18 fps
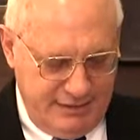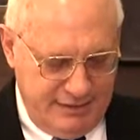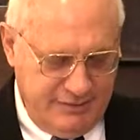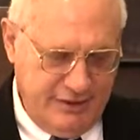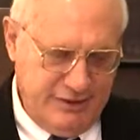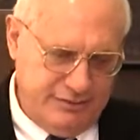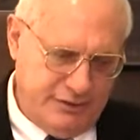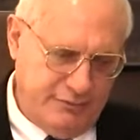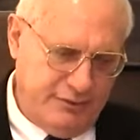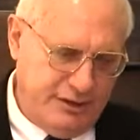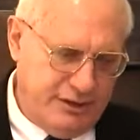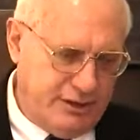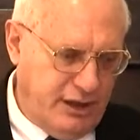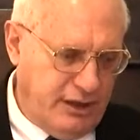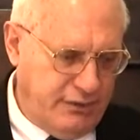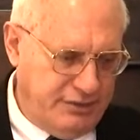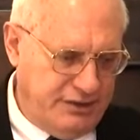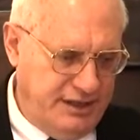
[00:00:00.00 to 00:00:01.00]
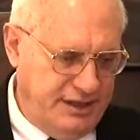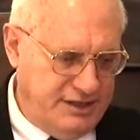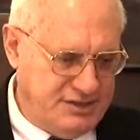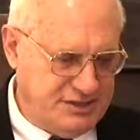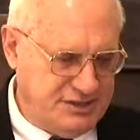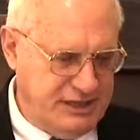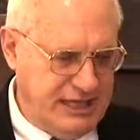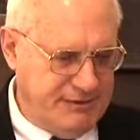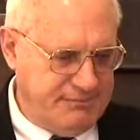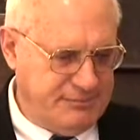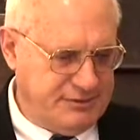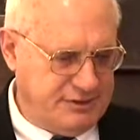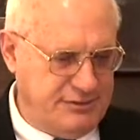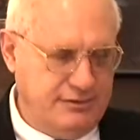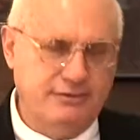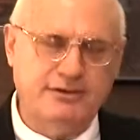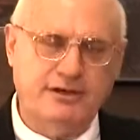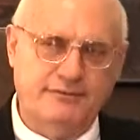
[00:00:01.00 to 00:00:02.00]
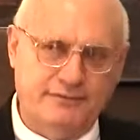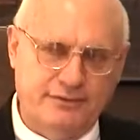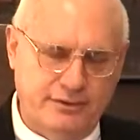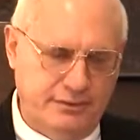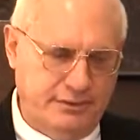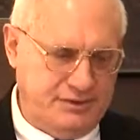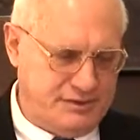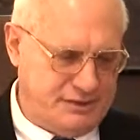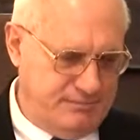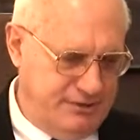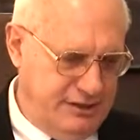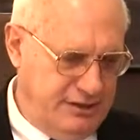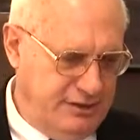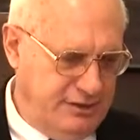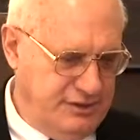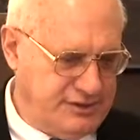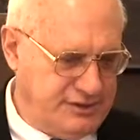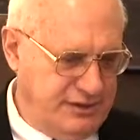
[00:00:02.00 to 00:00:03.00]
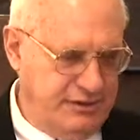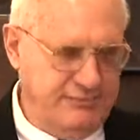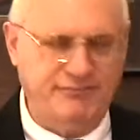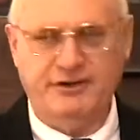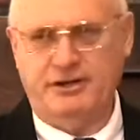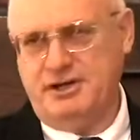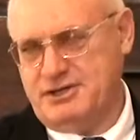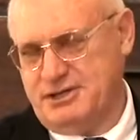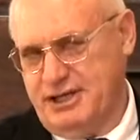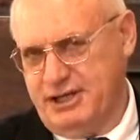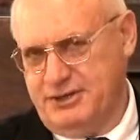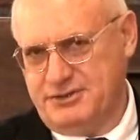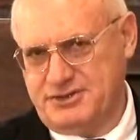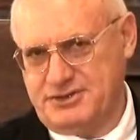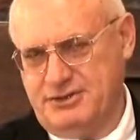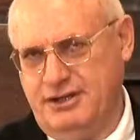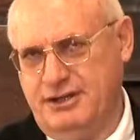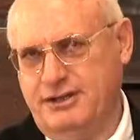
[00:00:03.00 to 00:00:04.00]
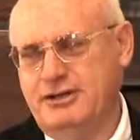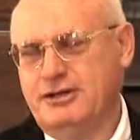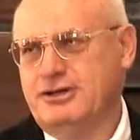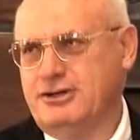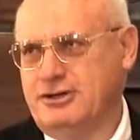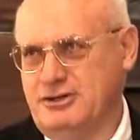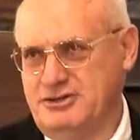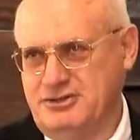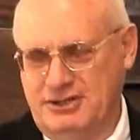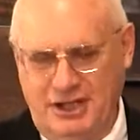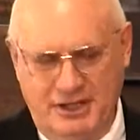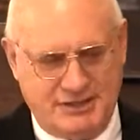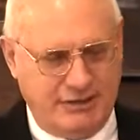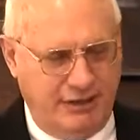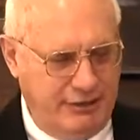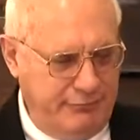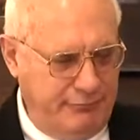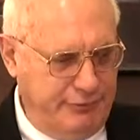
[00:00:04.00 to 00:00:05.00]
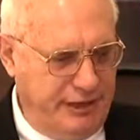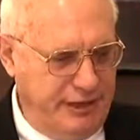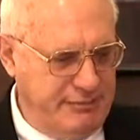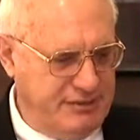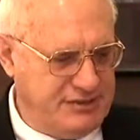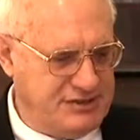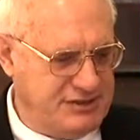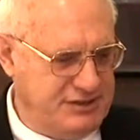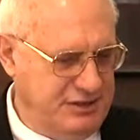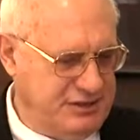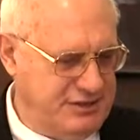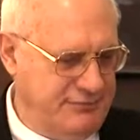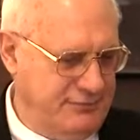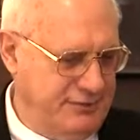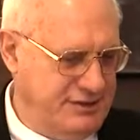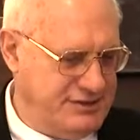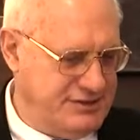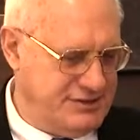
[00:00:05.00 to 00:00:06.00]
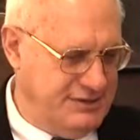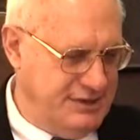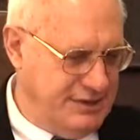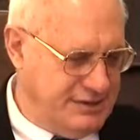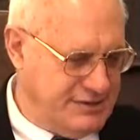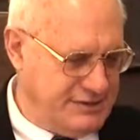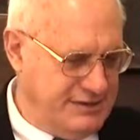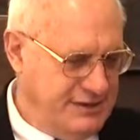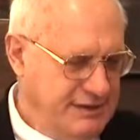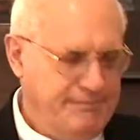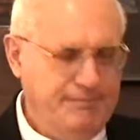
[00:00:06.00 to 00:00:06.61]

The, the word old here just happens to, of course, be used in very interesting contexts like Romans six verse six,